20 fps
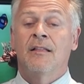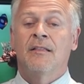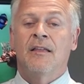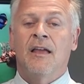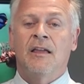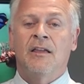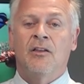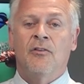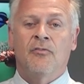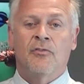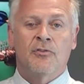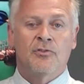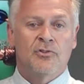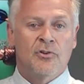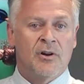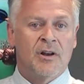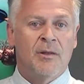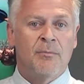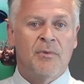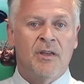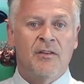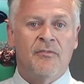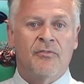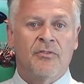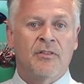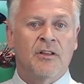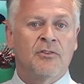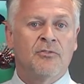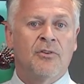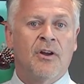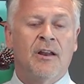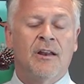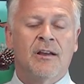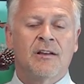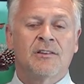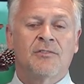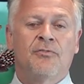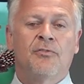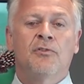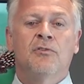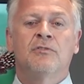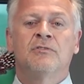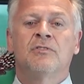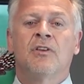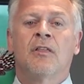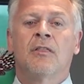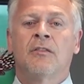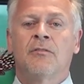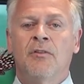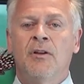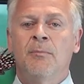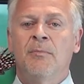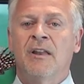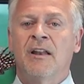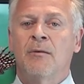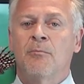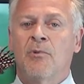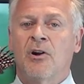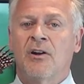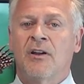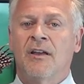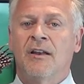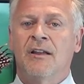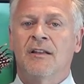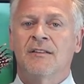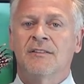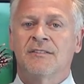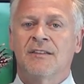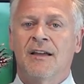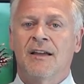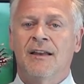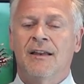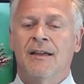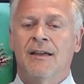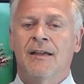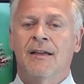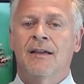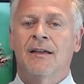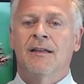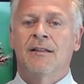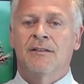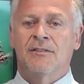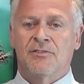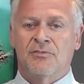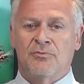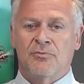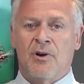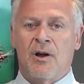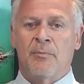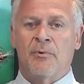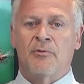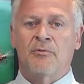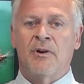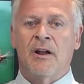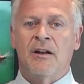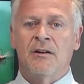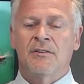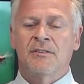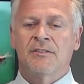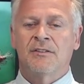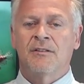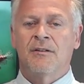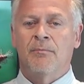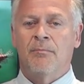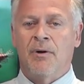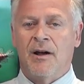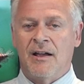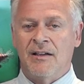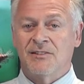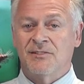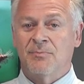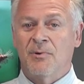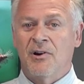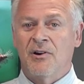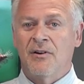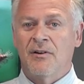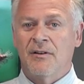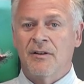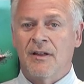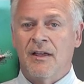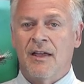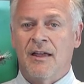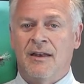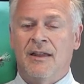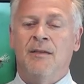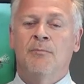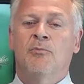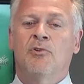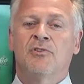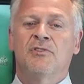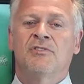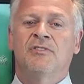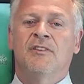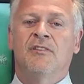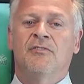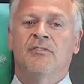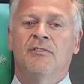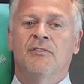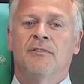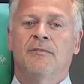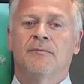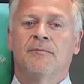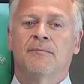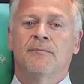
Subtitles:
Thank you for joining me for the Tradex Foods 3-Minute Market Insight. This is Robert Reierson. Buy smart and eat more seafood.